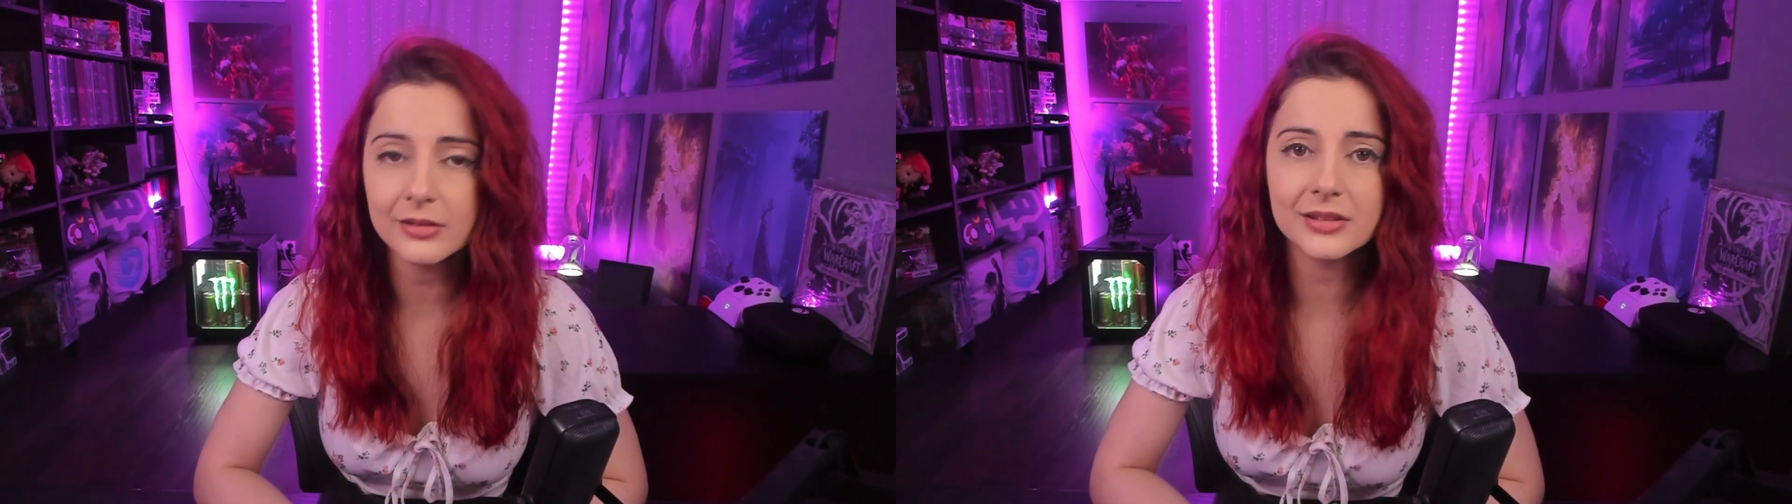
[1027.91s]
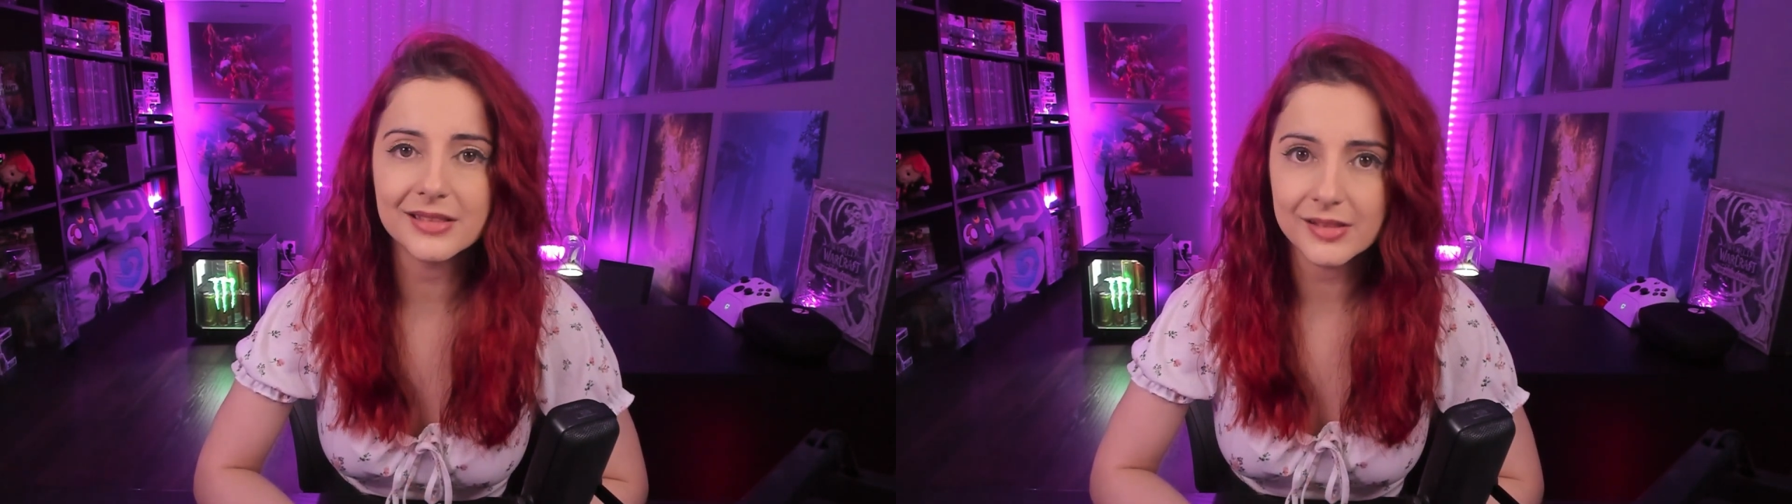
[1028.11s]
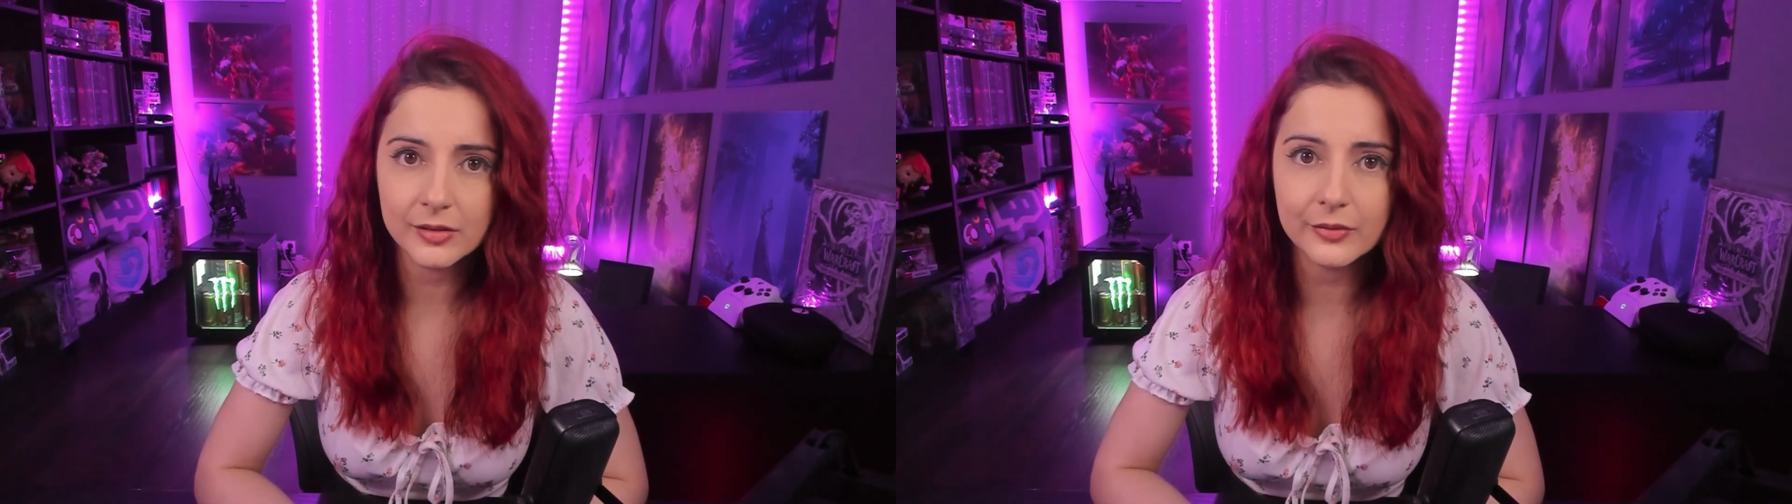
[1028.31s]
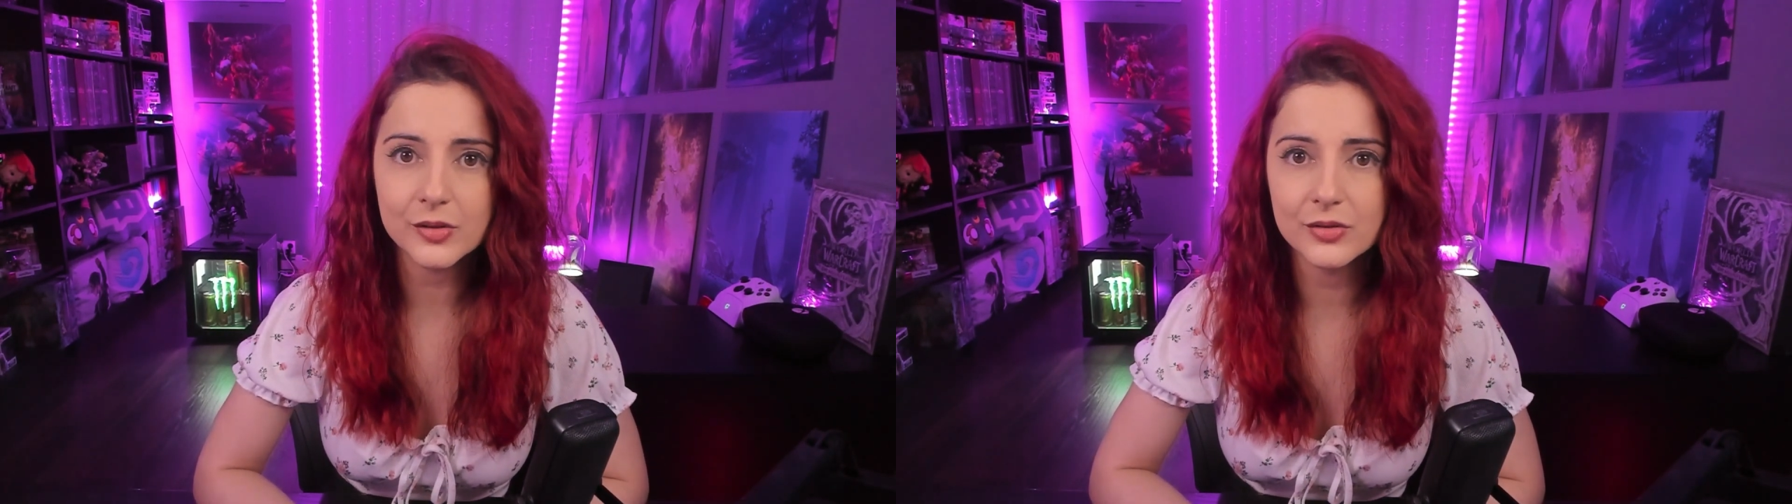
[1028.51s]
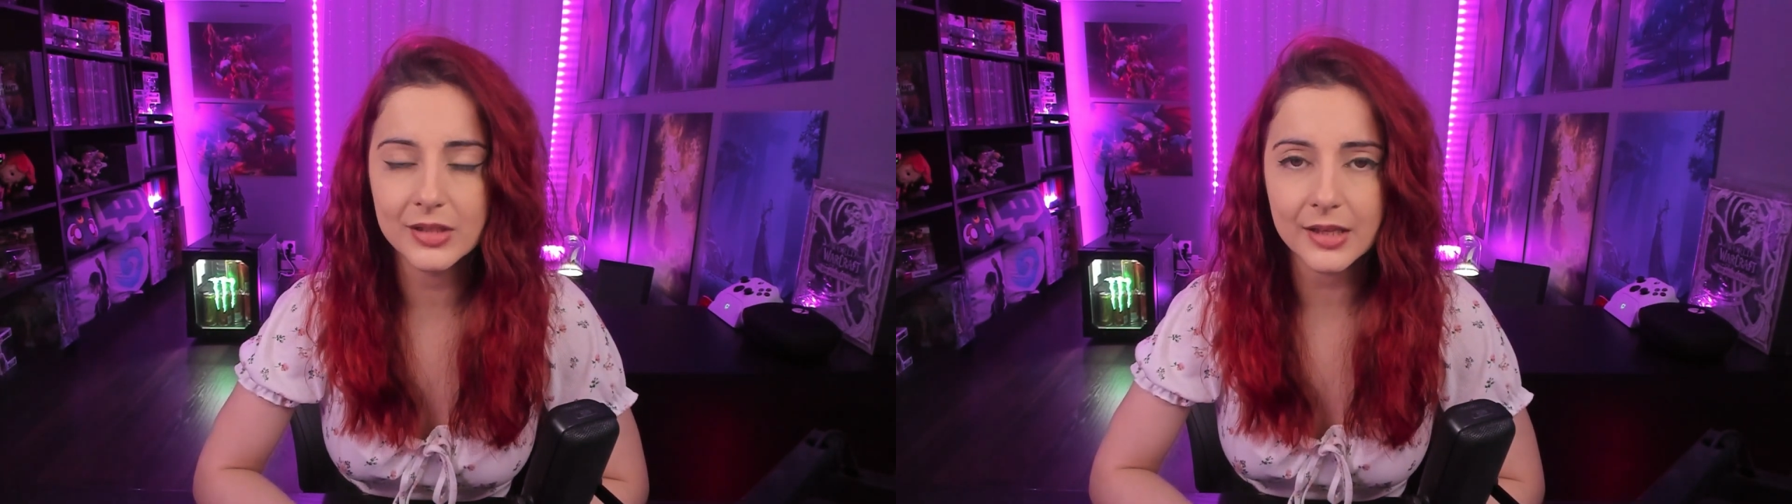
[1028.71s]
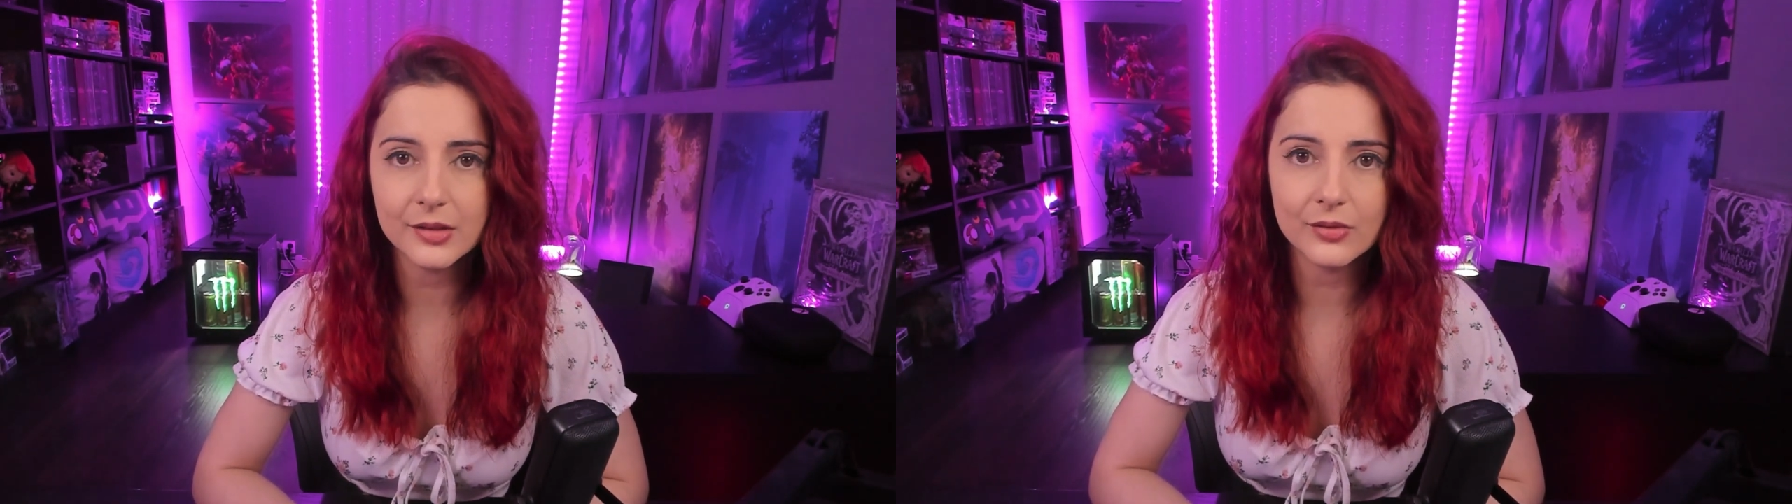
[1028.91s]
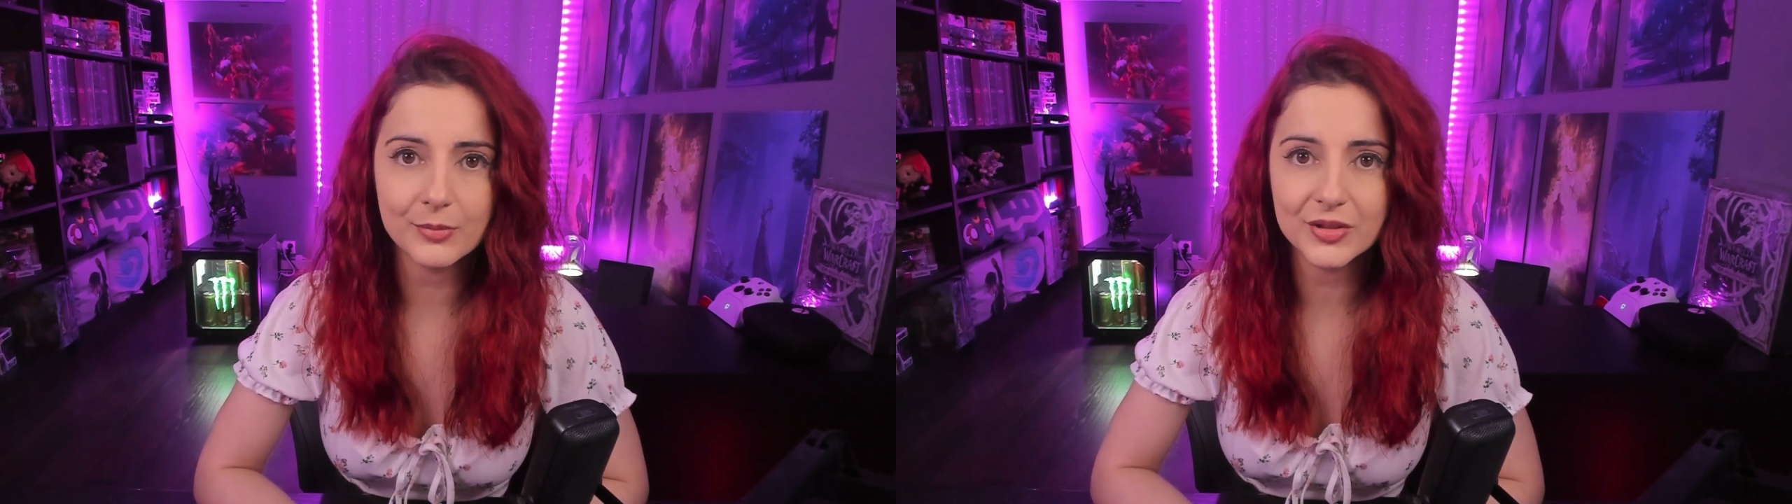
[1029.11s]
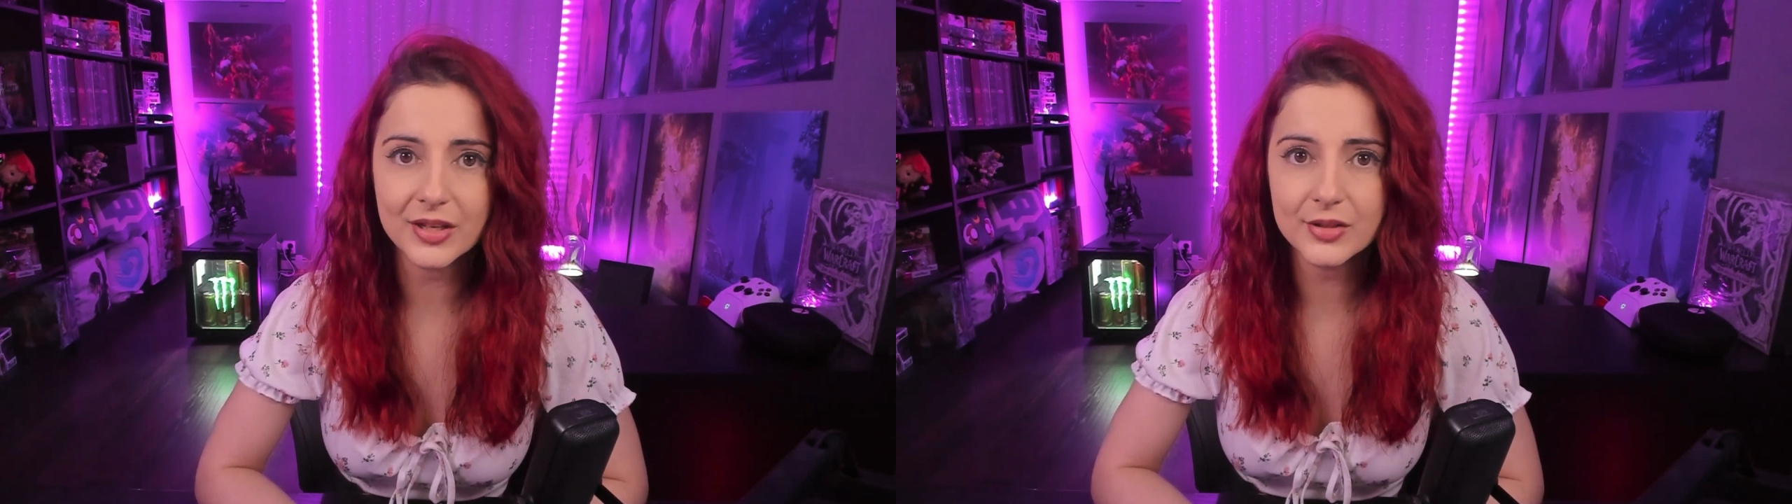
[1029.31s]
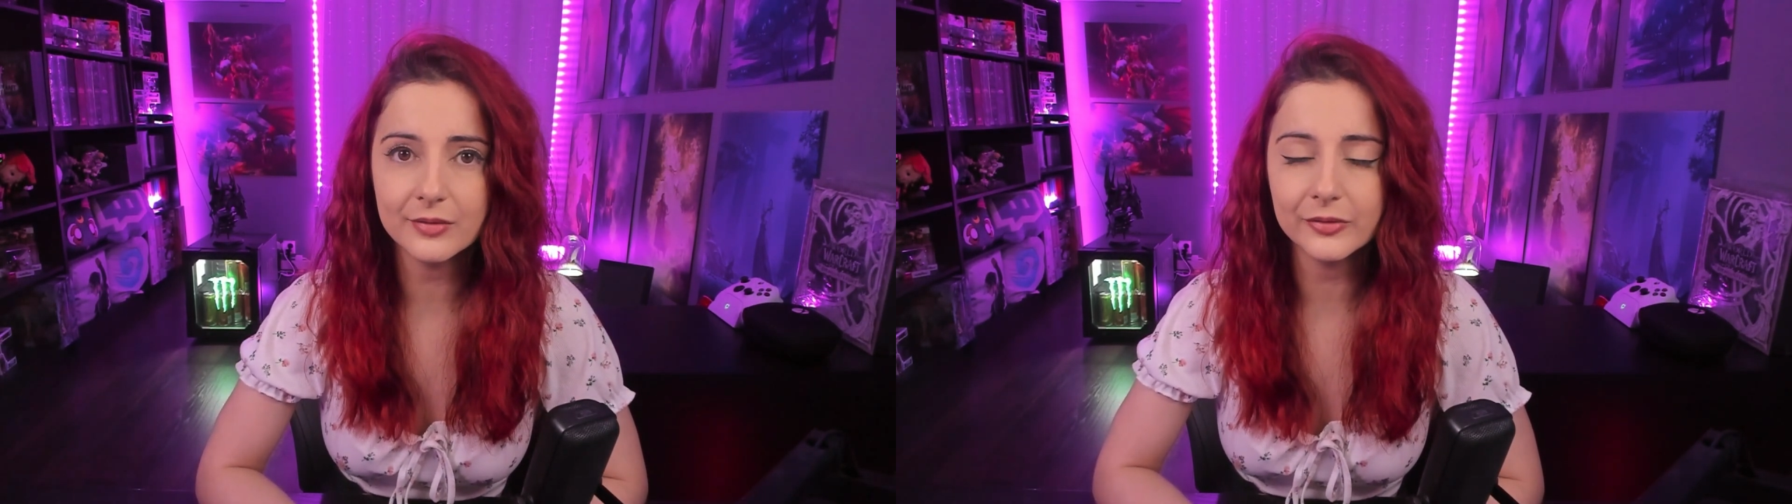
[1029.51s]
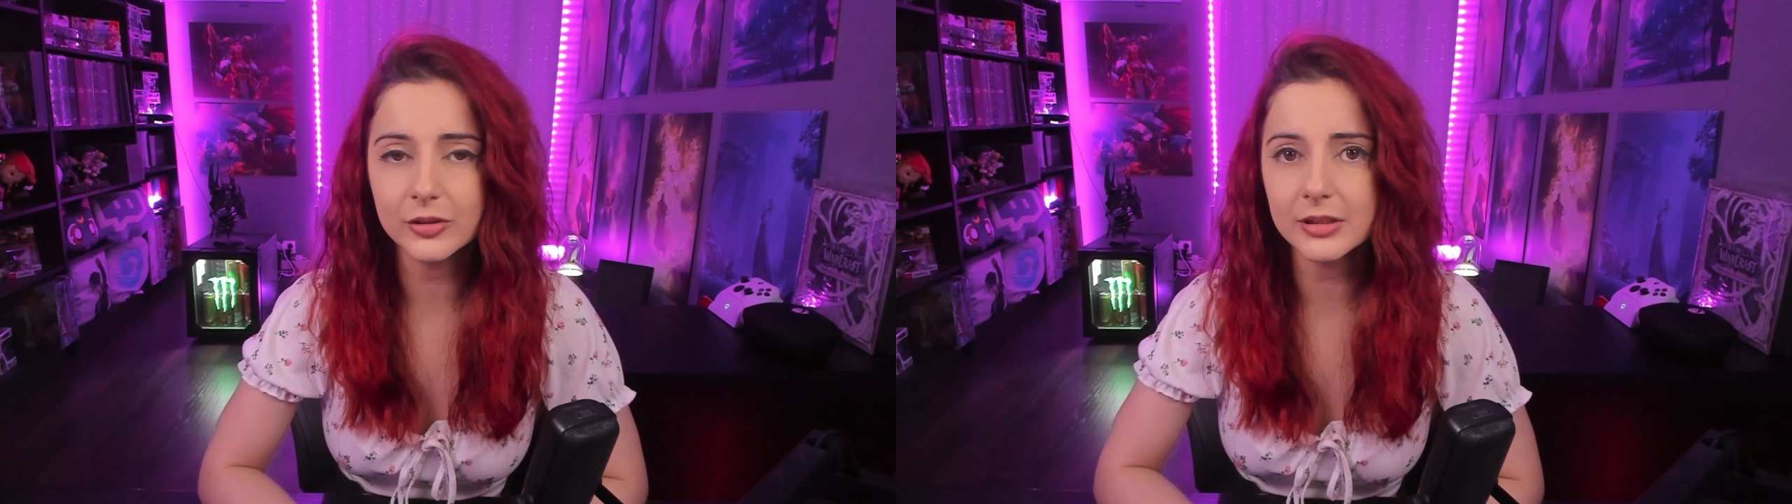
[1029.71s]
area is enough to gain the
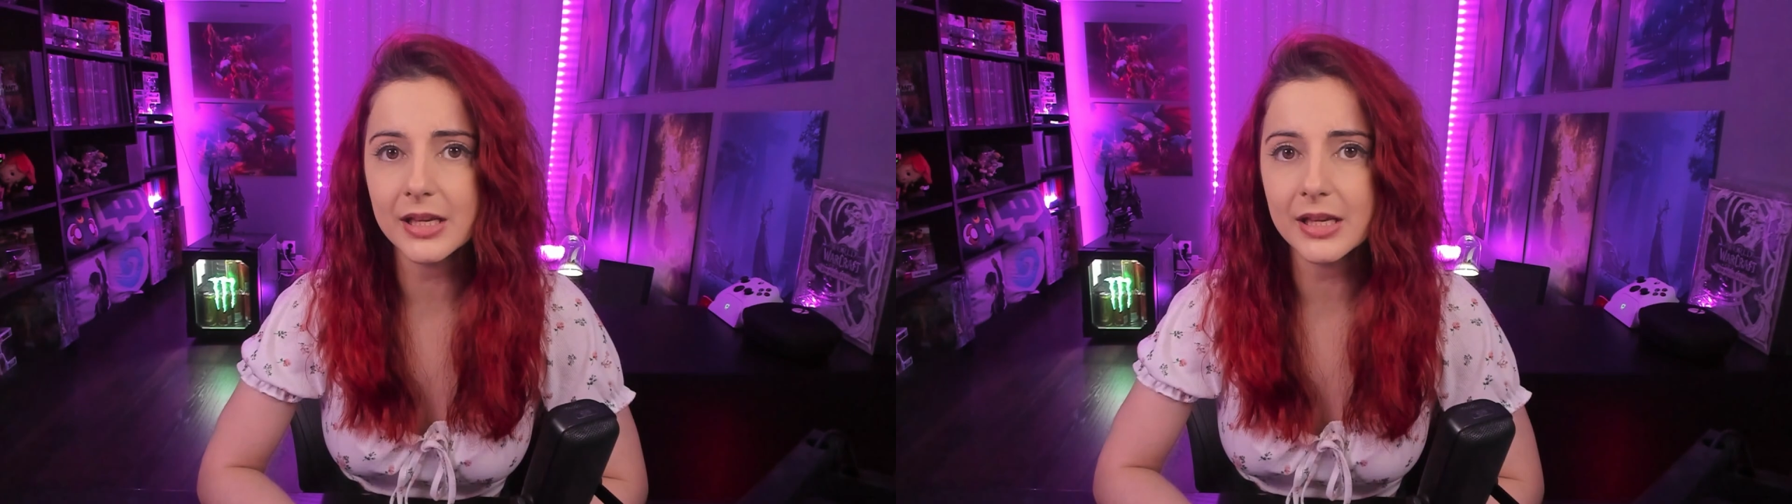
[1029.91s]
reputation for it,